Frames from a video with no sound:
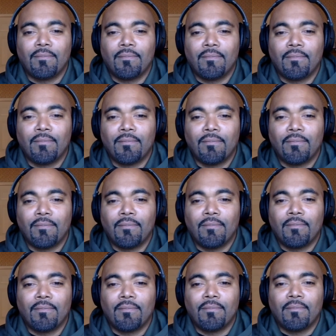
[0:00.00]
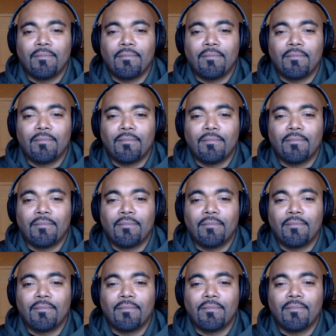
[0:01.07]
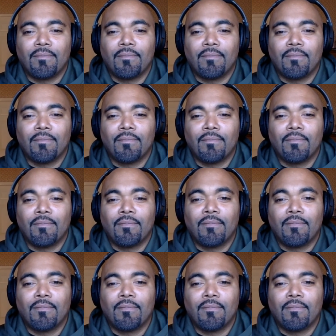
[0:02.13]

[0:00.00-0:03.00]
No words are spoken by the person on screen.